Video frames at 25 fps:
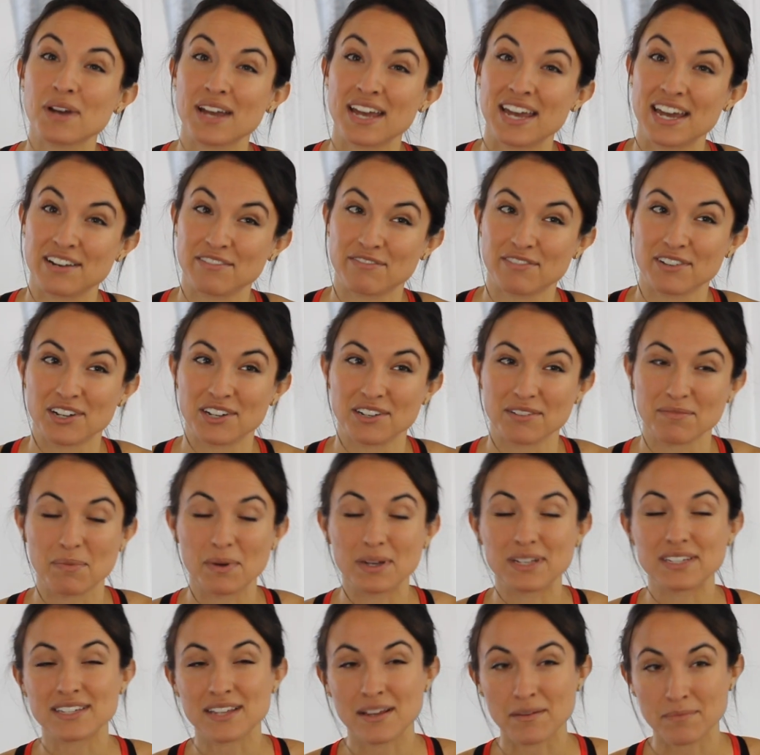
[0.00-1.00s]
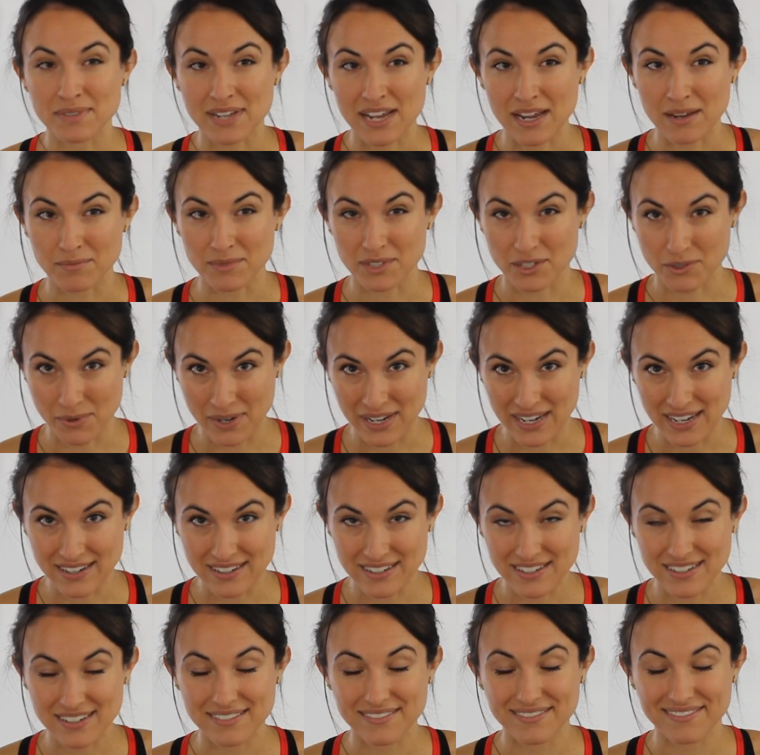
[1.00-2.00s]
a handful, but sometimes
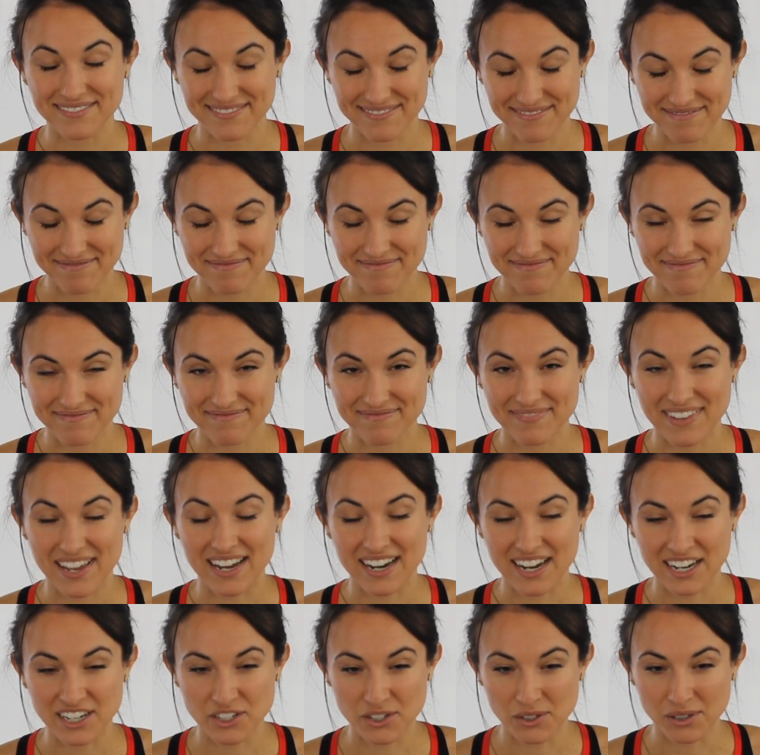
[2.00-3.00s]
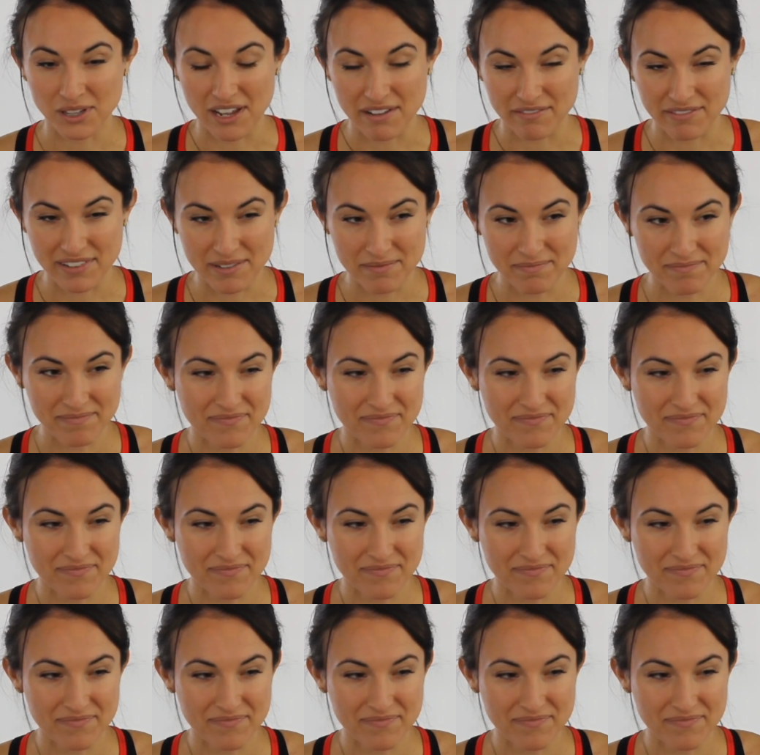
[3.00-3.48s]
sweet. And I do love him.